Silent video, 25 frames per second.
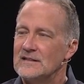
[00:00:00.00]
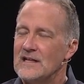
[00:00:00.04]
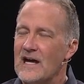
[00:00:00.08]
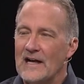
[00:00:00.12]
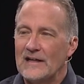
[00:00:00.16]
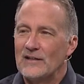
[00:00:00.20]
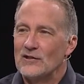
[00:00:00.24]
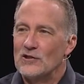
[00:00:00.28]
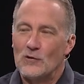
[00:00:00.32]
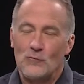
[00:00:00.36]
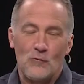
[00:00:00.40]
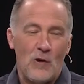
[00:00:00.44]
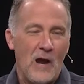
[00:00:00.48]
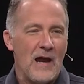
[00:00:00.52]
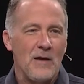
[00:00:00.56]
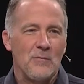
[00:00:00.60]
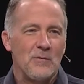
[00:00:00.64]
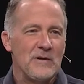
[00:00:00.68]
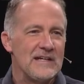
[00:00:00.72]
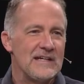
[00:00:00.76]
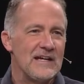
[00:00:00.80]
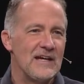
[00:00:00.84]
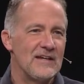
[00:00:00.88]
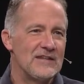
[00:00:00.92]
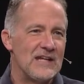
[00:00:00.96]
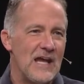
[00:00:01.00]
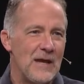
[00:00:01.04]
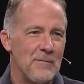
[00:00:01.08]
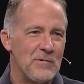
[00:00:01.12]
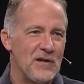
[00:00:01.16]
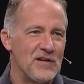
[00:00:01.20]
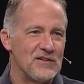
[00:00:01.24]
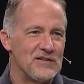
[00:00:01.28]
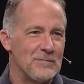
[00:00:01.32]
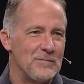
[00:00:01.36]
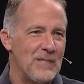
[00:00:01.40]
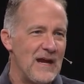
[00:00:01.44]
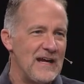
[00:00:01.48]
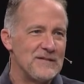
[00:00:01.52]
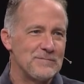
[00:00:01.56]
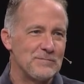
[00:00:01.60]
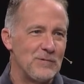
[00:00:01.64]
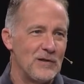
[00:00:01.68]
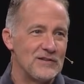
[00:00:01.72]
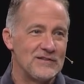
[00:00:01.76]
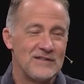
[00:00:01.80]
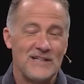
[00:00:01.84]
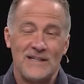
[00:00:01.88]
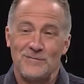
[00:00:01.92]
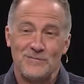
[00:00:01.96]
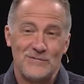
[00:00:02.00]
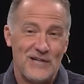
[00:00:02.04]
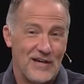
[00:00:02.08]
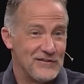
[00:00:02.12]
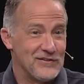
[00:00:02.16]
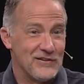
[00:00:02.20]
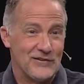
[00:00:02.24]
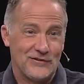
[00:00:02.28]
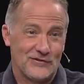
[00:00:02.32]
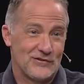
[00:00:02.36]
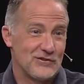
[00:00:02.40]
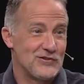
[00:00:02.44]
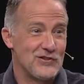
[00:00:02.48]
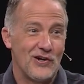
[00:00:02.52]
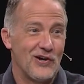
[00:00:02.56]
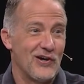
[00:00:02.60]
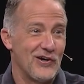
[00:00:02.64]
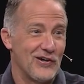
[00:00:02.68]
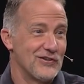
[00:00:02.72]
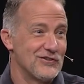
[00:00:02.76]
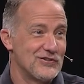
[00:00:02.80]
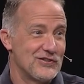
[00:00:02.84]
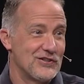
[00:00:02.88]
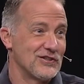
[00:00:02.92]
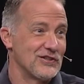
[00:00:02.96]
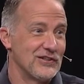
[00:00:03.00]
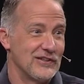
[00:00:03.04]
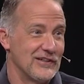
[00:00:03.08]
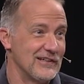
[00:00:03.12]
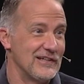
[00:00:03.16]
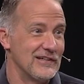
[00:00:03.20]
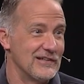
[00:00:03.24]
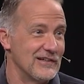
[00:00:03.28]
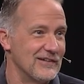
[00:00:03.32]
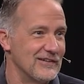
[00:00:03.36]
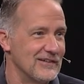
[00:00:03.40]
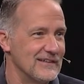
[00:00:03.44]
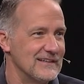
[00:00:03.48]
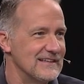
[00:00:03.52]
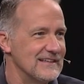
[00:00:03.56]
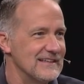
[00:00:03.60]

I don't know why we yelled that because a baseball team doesn't charge, you know,